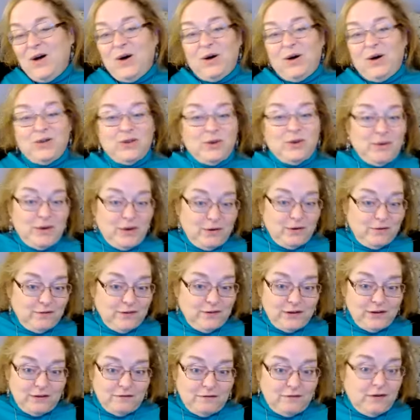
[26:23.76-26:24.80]
although we don't
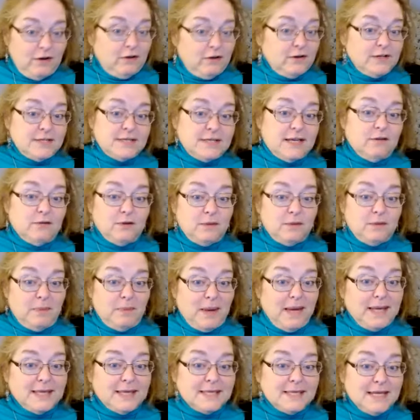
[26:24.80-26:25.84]
feel very safe with
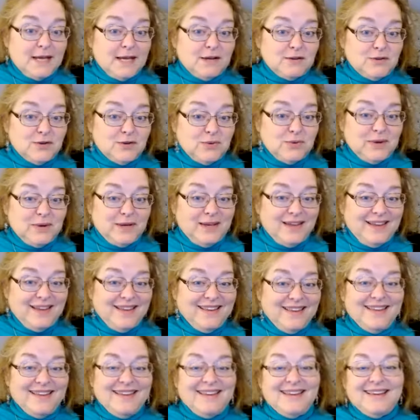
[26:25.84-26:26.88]
banks now, do we?
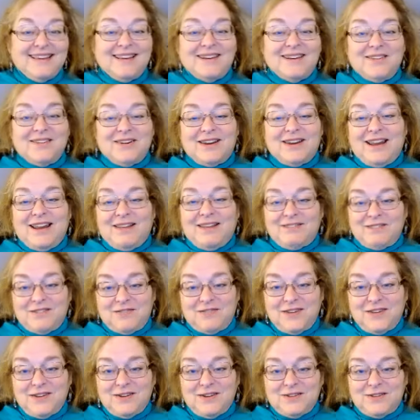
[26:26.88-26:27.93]
We're going to have to
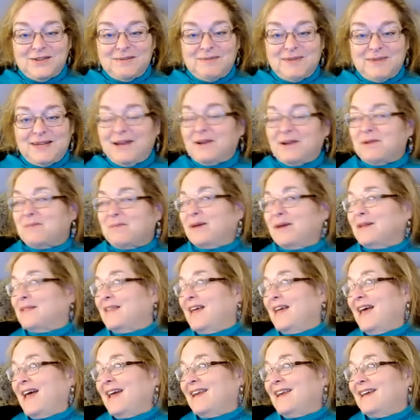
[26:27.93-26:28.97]
figure something out about
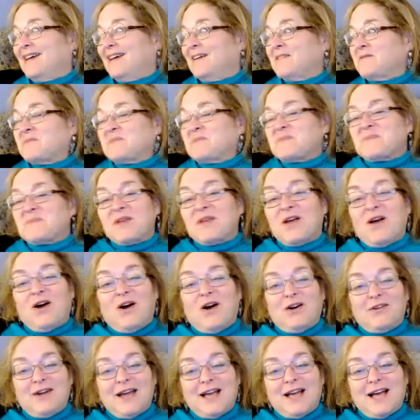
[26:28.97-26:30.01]
that, huh?
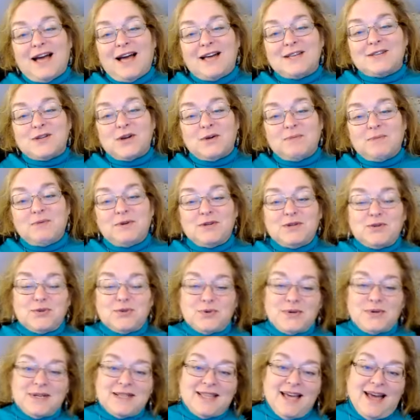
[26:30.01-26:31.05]
All right, guys, I hope you
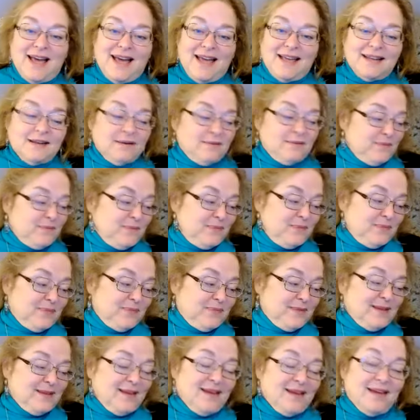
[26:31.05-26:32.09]
enjoyed that.
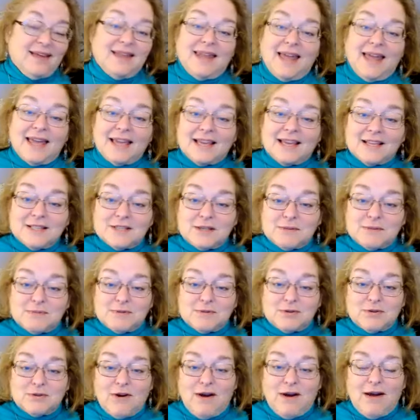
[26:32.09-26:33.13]
Like and
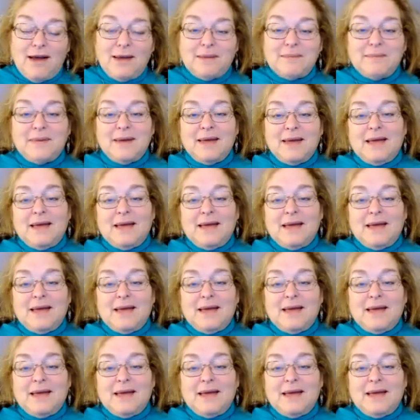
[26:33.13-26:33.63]
subscribe.